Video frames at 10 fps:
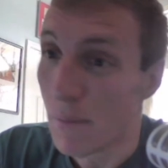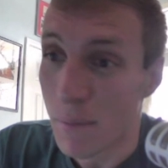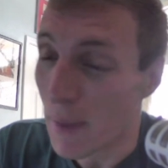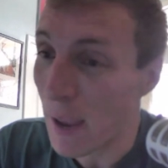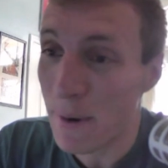
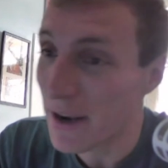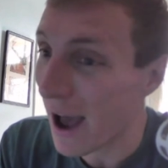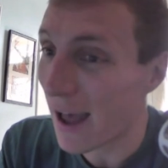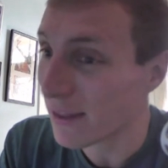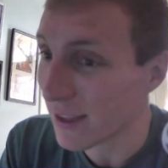Maybe
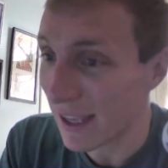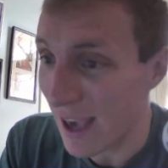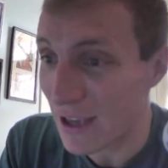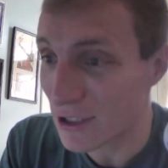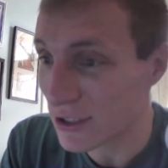not the
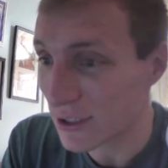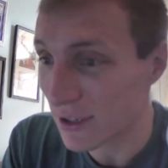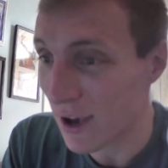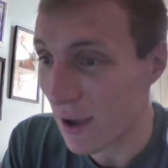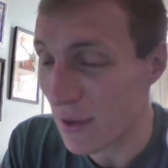case
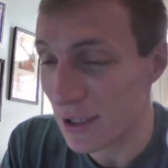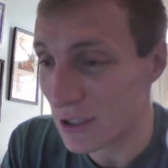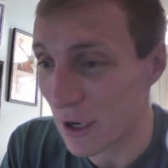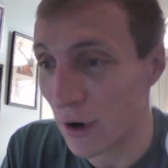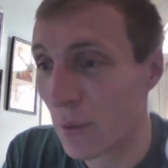this
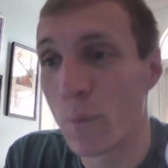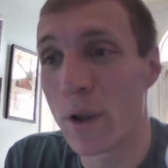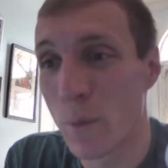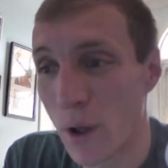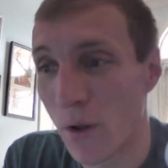year.
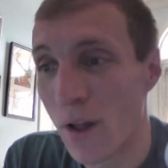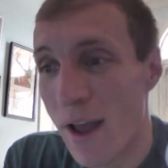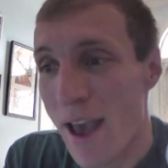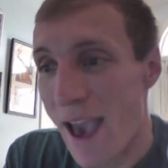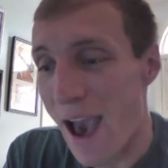We will
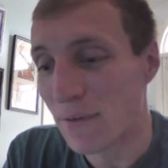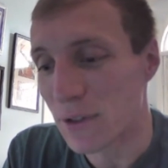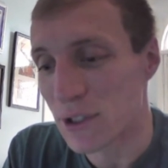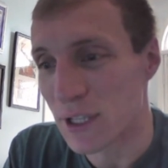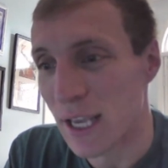have
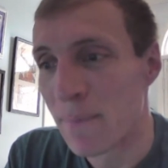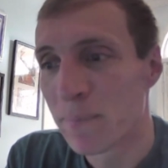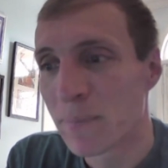to see.